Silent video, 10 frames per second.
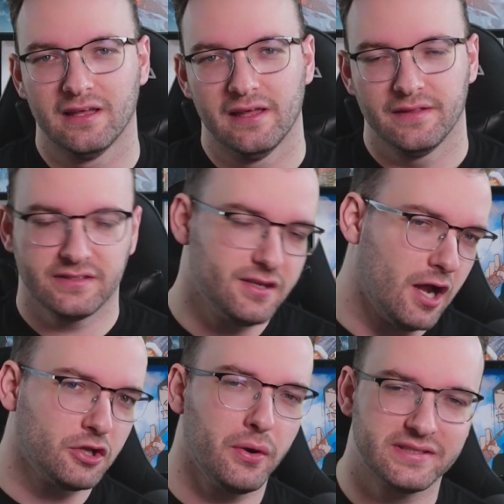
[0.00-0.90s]
This is an
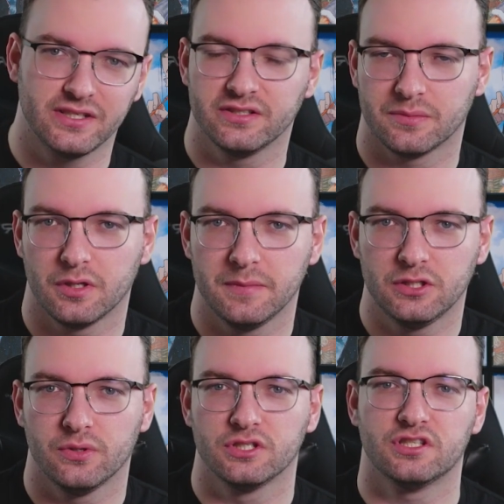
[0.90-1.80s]
ongoing series I'm going to be
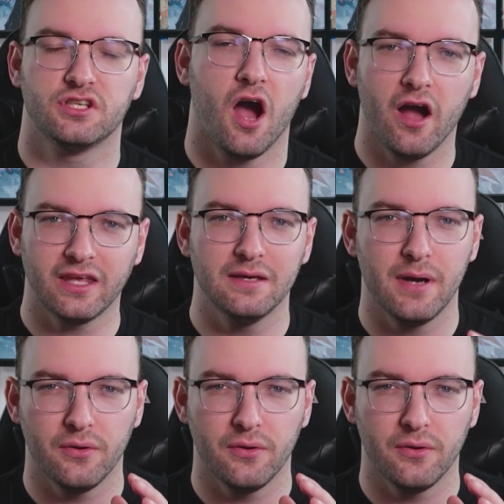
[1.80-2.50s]
doing, just talking about